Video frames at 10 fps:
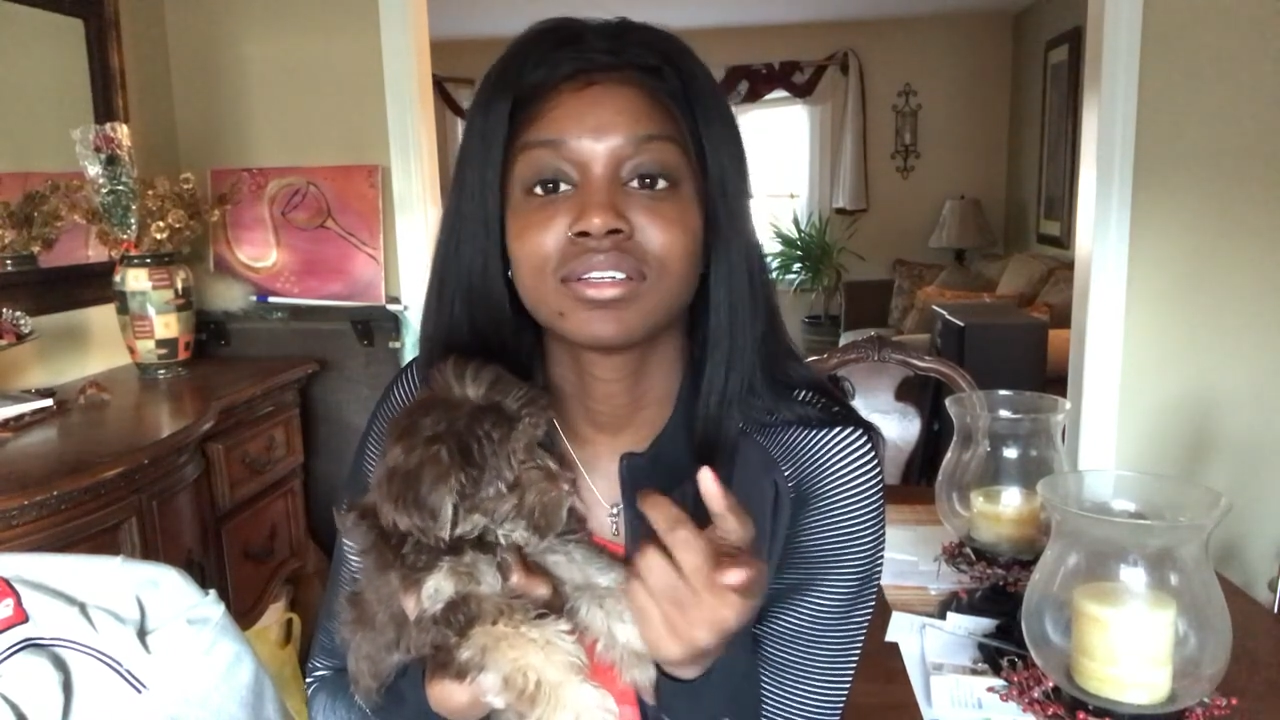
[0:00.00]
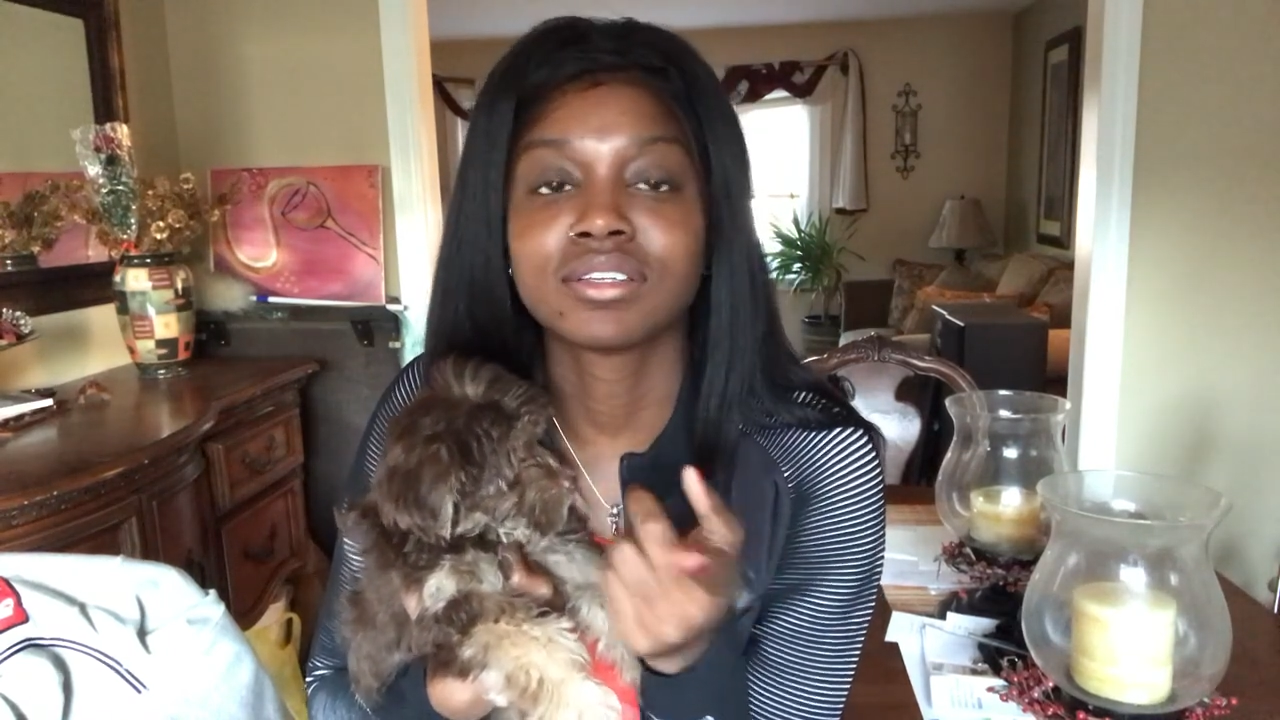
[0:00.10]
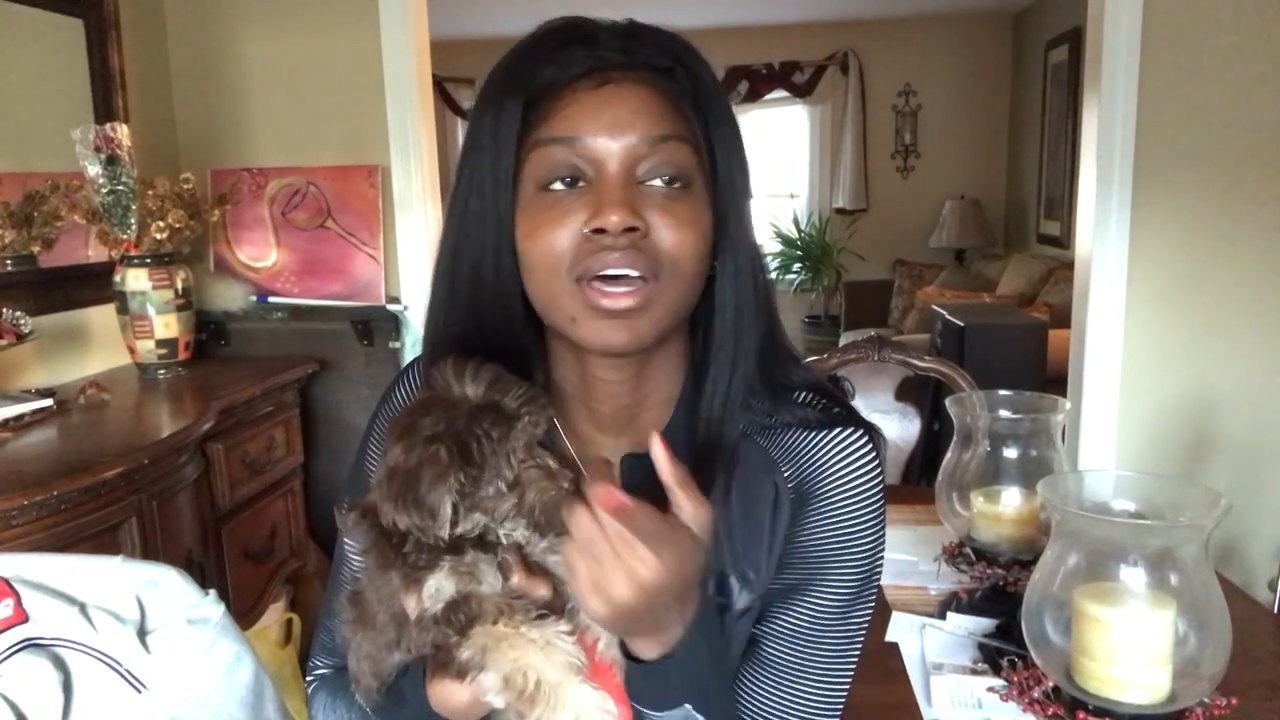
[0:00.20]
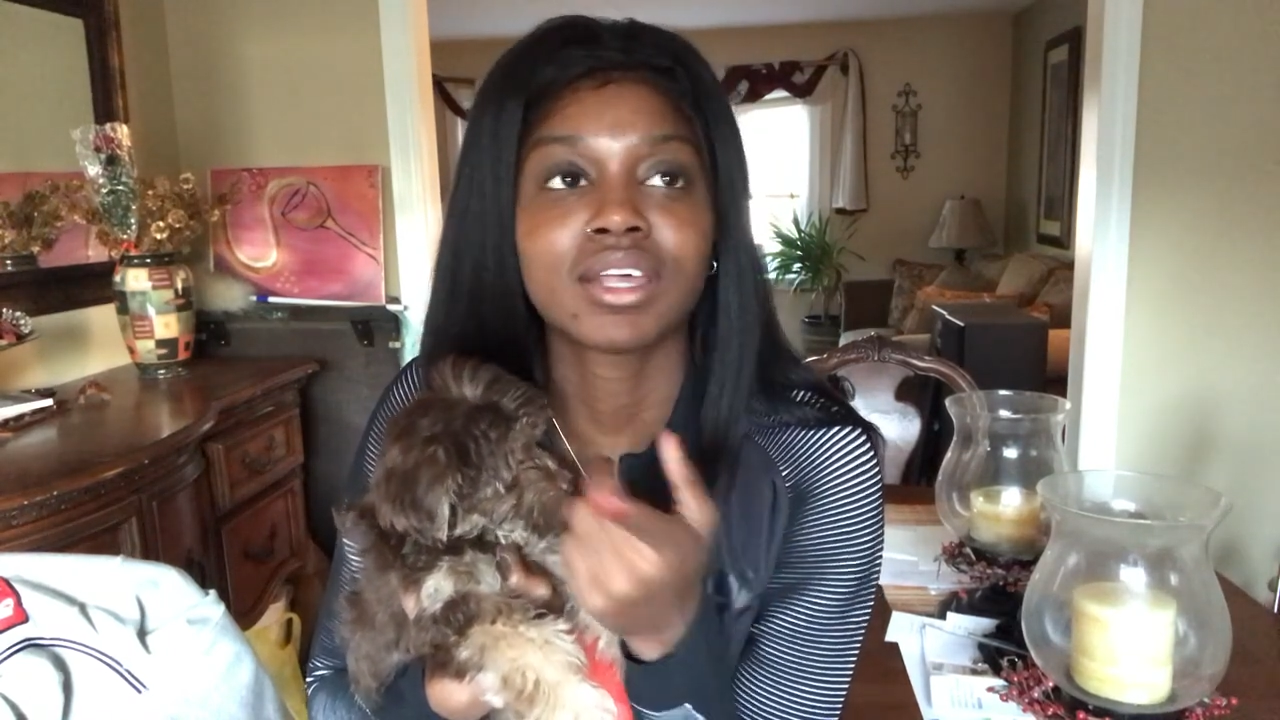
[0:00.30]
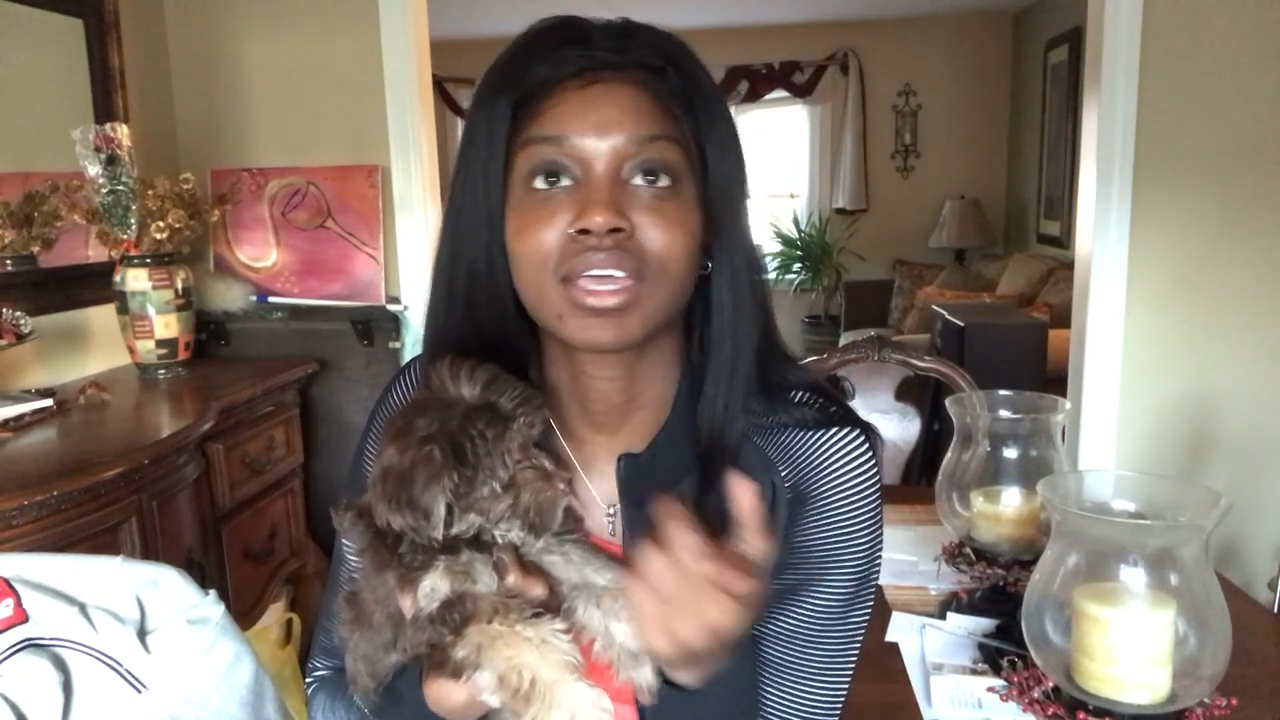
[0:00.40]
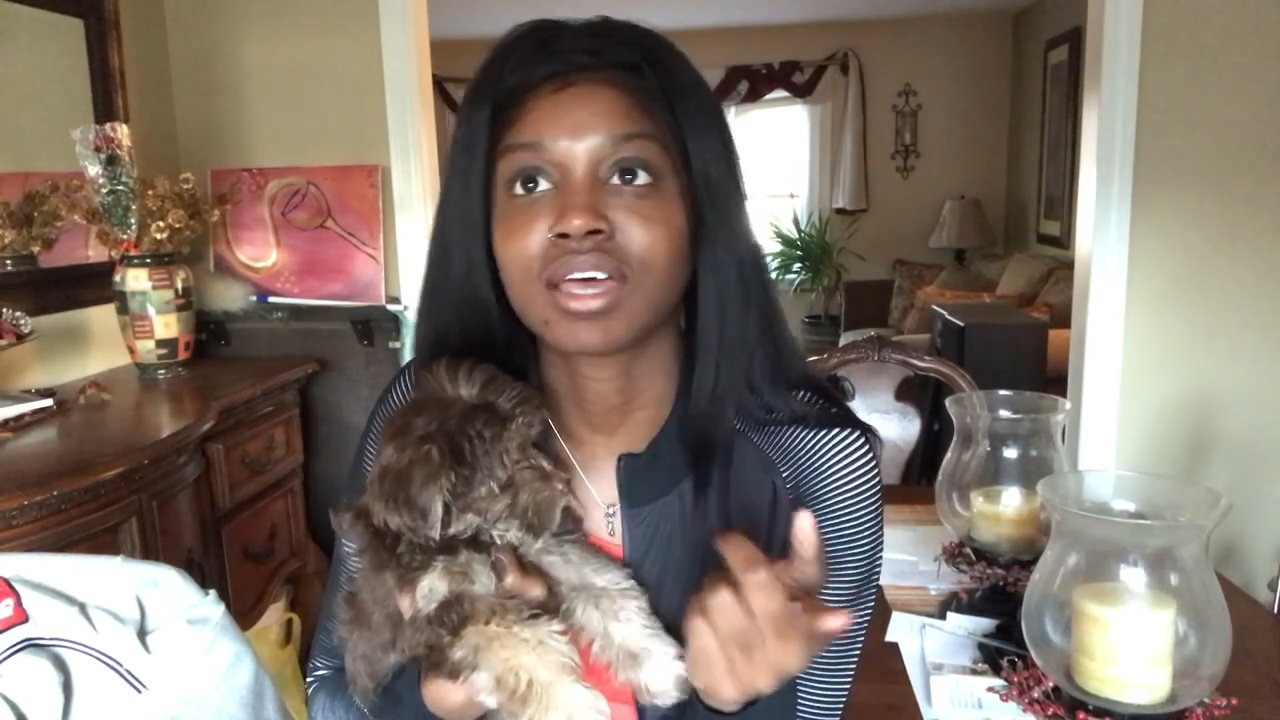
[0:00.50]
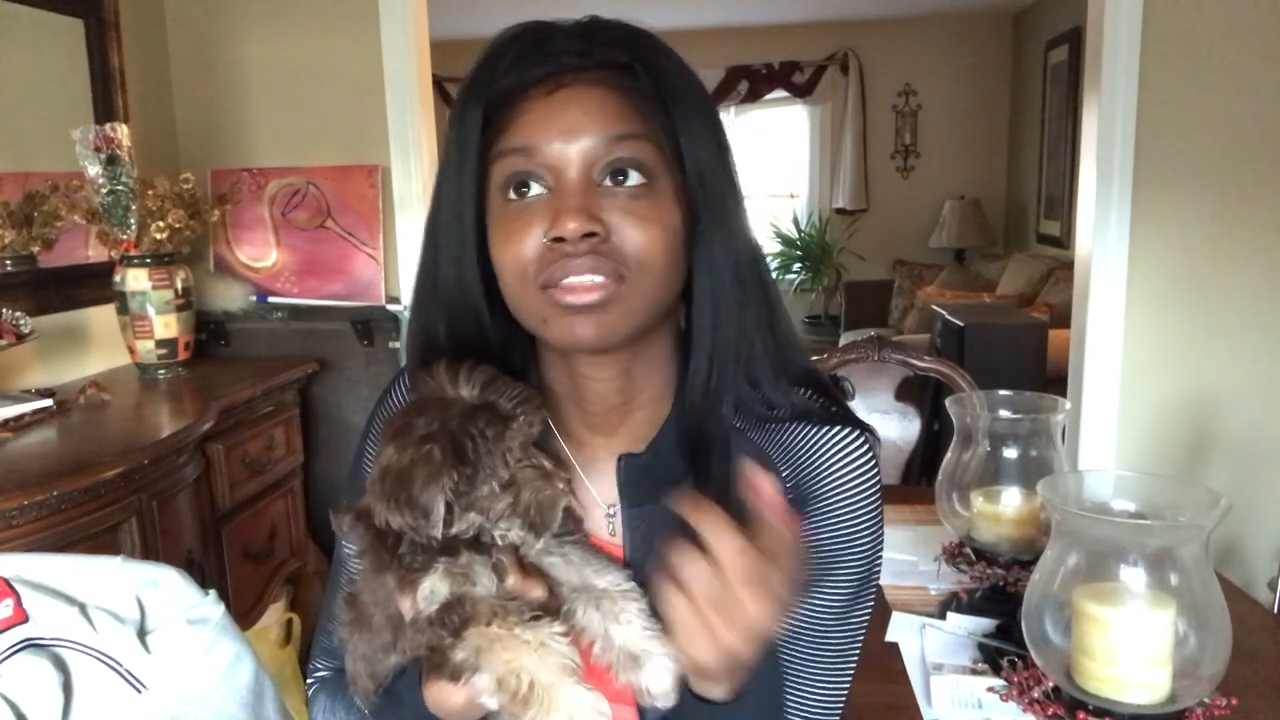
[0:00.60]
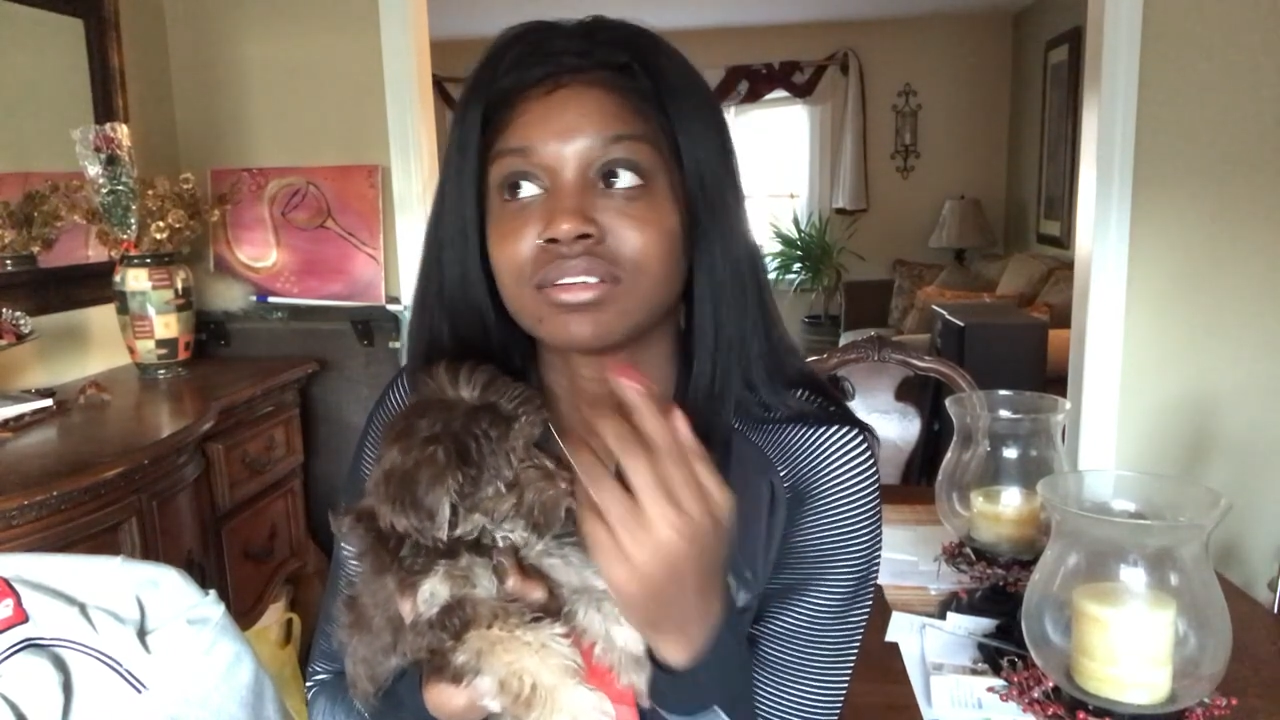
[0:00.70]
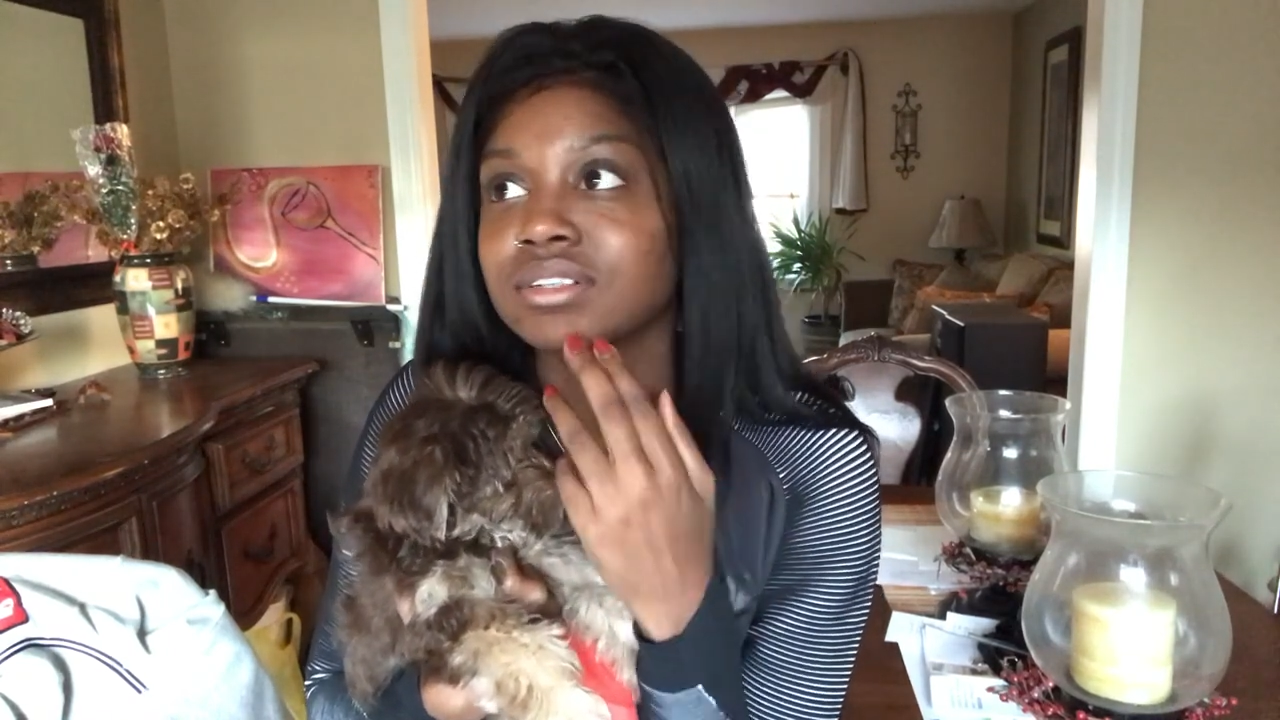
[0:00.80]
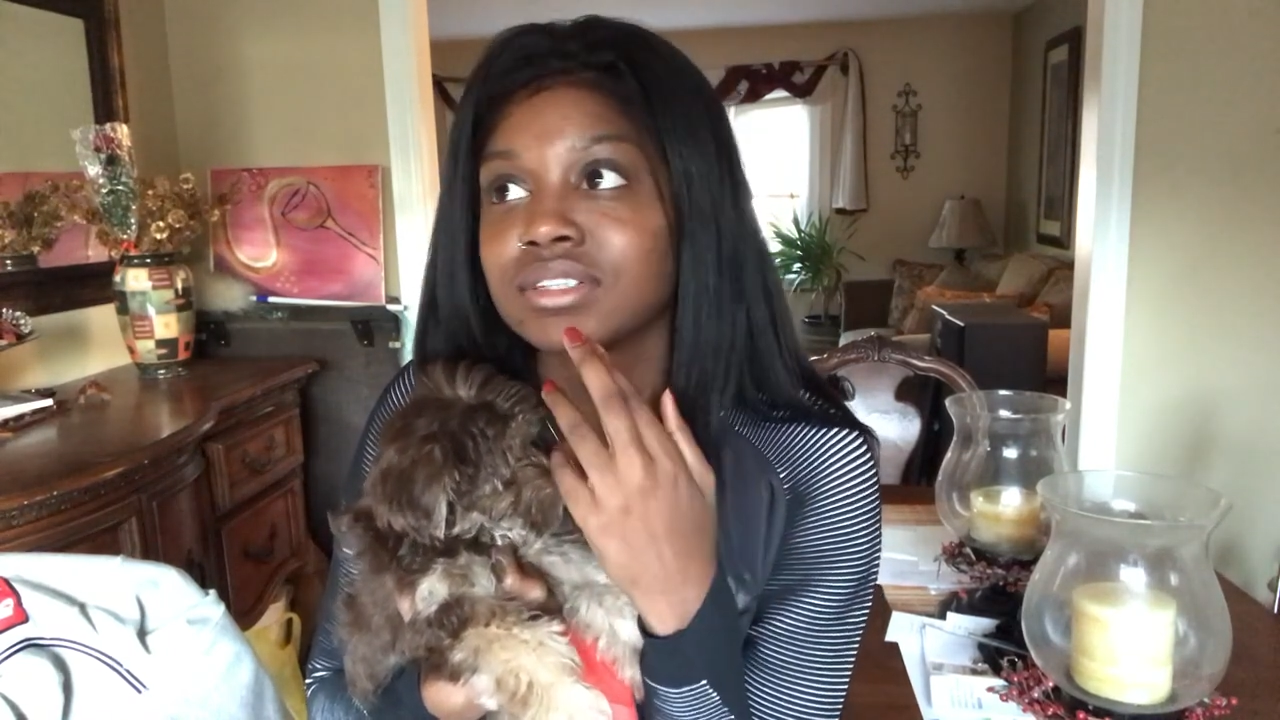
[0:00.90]
not a
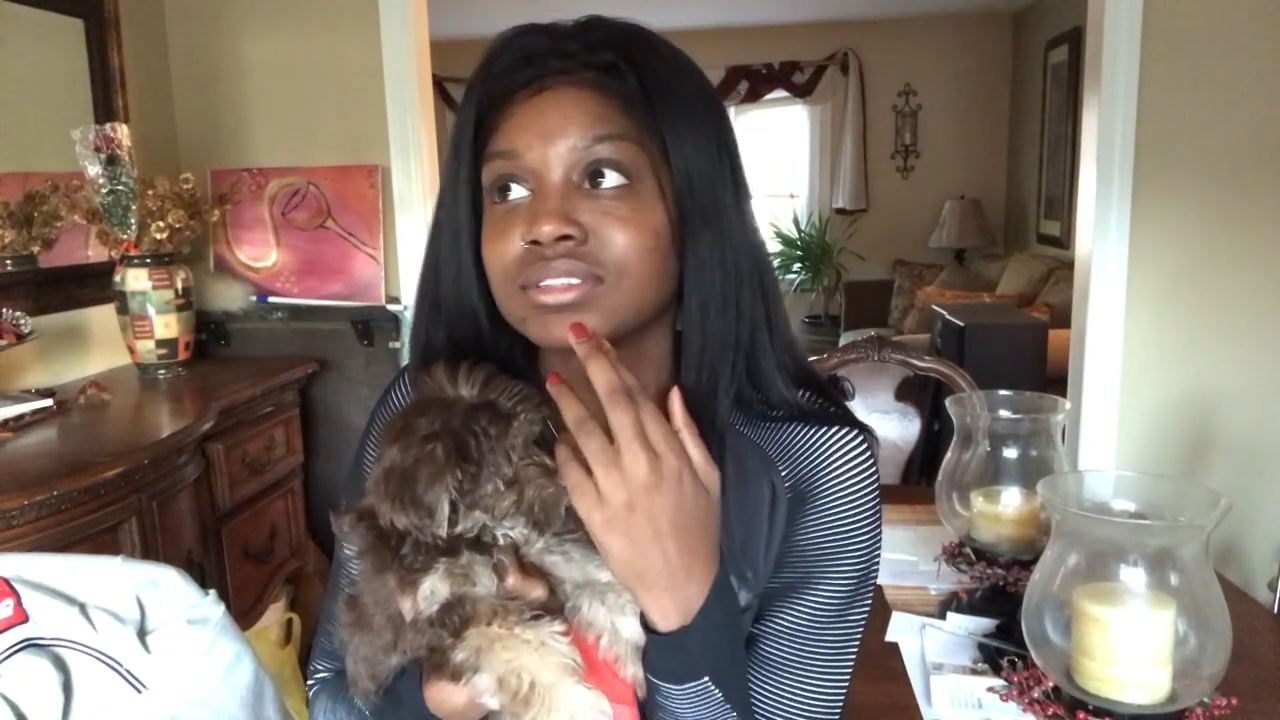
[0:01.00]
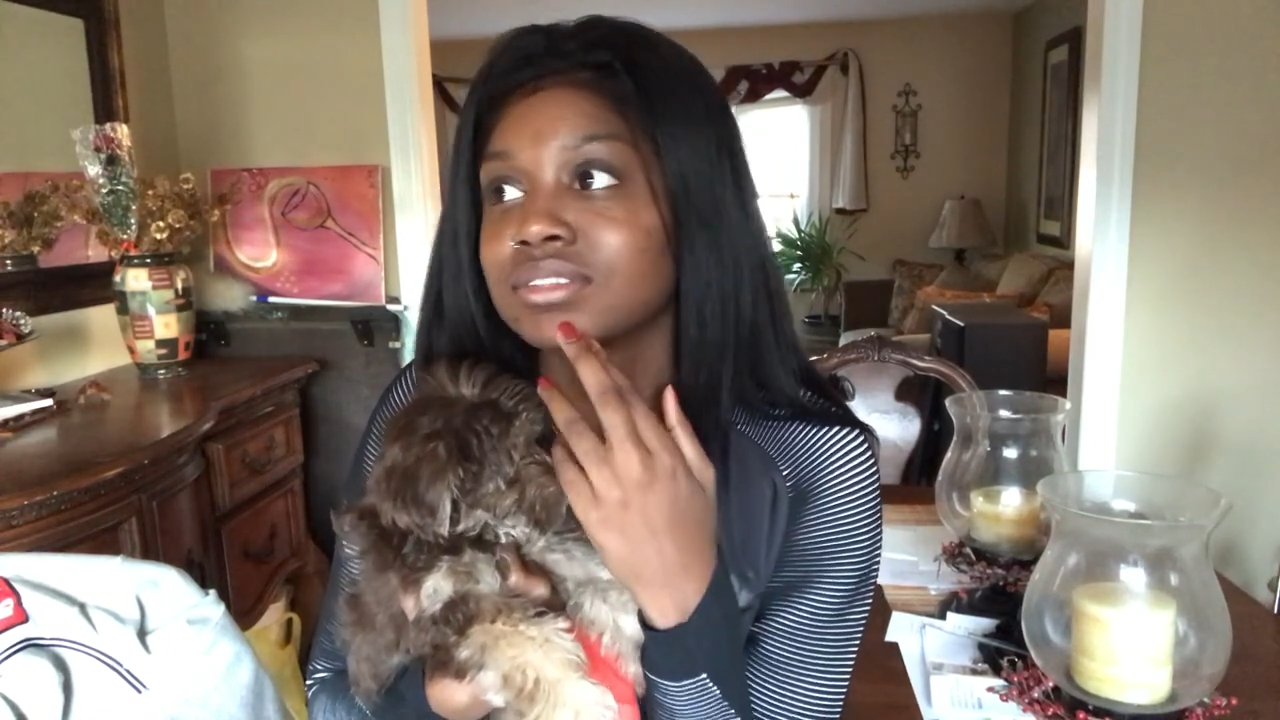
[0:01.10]
cat though.